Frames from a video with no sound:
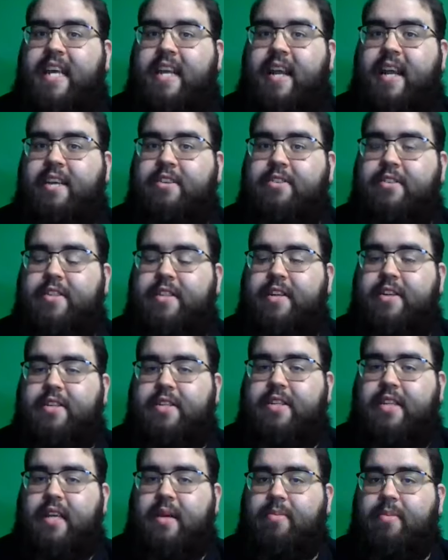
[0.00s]
Teenagers in their
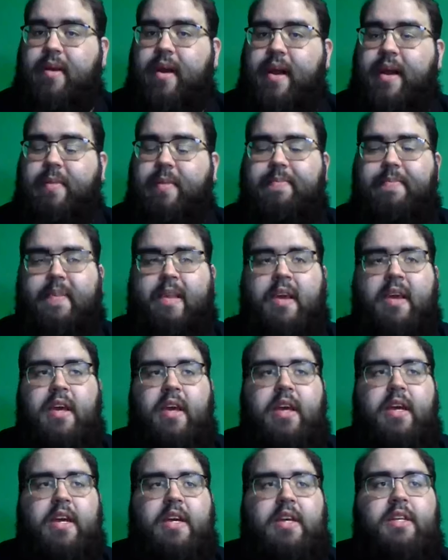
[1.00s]
sleep, right?
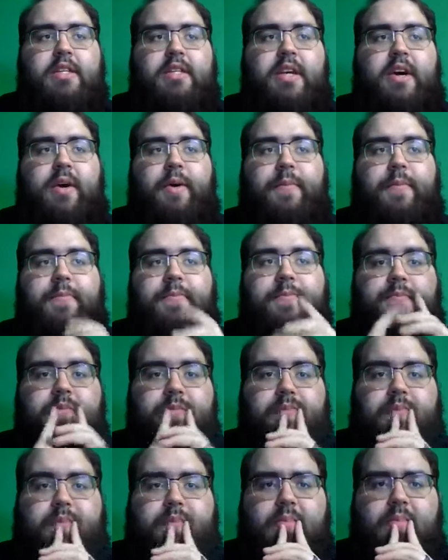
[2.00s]
So
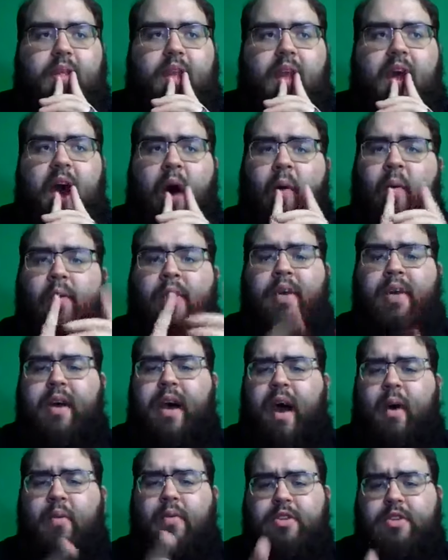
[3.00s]
I
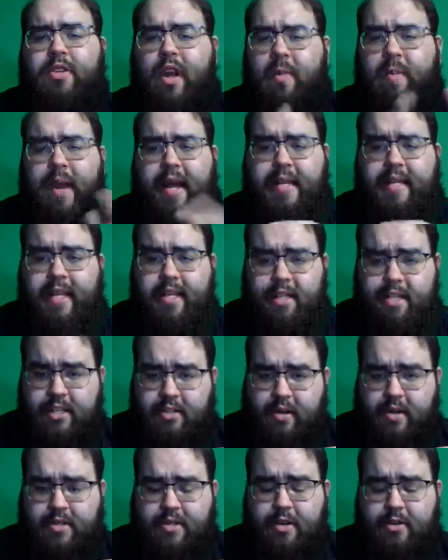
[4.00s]
want y'all to pay
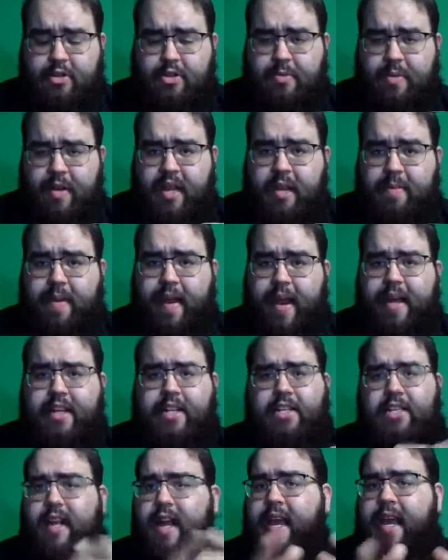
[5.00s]
attention to our social media
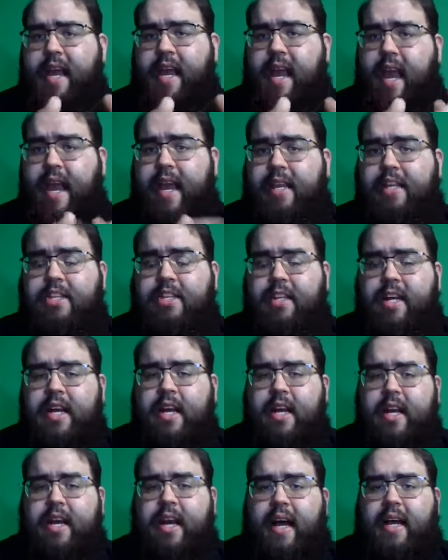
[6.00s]
page. Stay engaged.
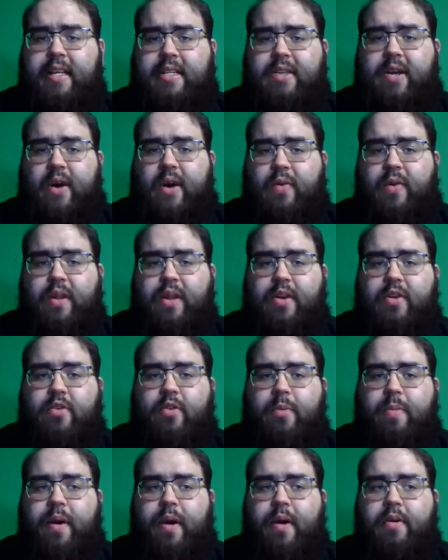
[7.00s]
I saw a really
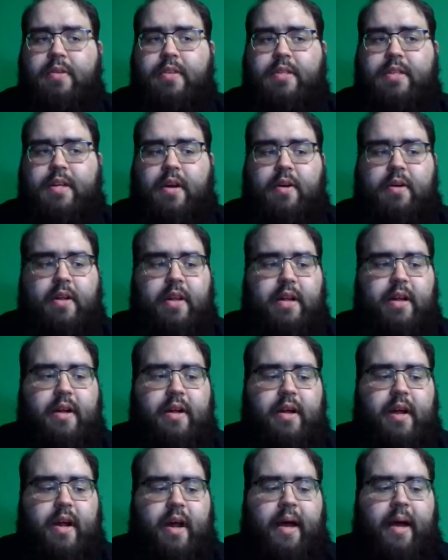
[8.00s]
cool post
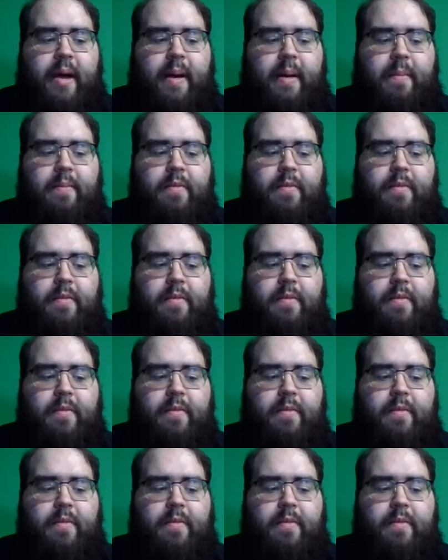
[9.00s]
earlier.